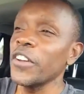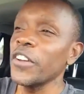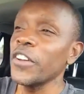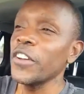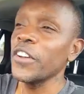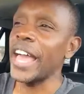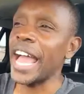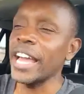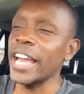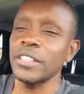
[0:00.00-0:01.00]
in it,
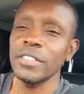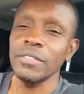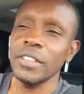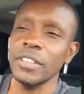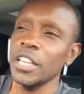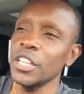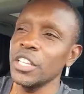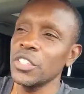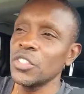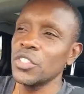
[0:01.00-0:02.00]
and
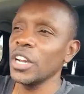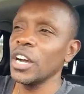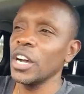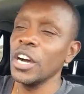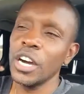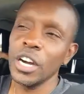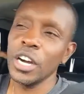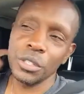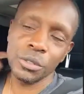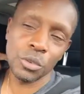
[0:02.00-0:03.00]
that
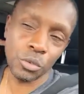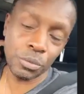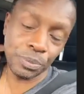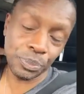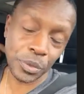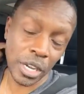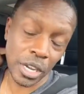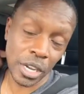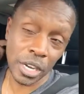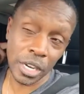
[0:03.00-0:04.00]
is uh,
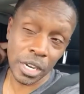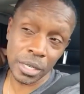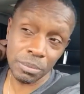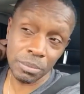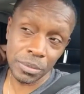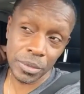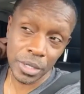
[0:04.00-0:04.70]
uh,